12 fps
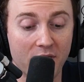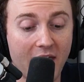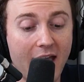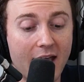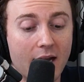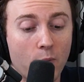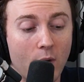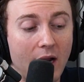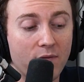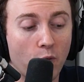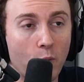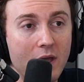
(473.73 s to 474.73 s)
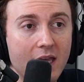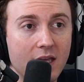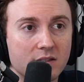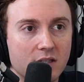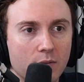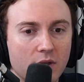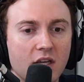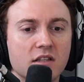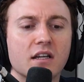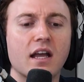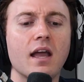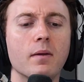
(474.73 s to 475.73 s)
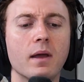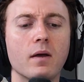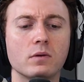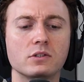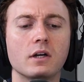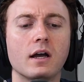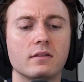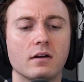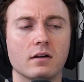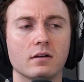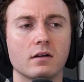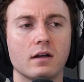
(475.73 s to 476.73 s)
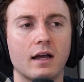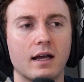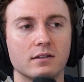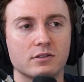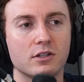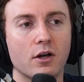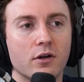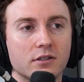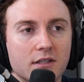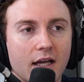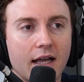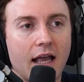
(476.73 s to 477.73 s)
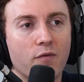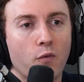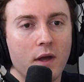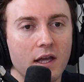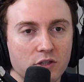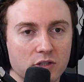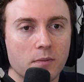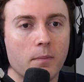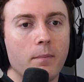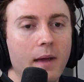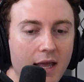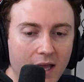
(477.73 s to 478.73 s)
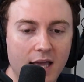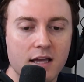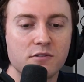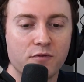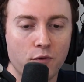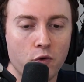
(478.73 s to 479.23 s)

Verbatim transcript: but then whenever we eat something, he's like, "Hey, man, what you got there?" Literally. And so yeah. it's like if we just make his